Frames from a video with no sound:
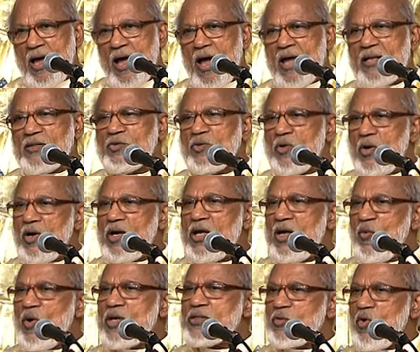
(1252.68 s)
And so
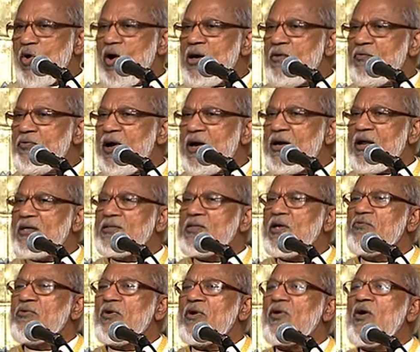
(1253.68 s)
He was qualified as
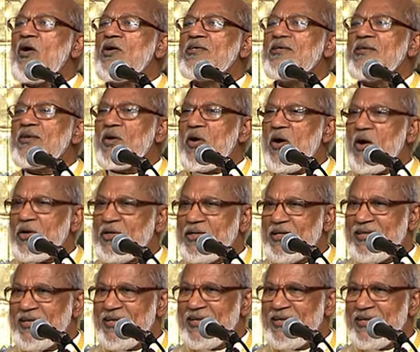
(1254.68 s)
a forgotten God.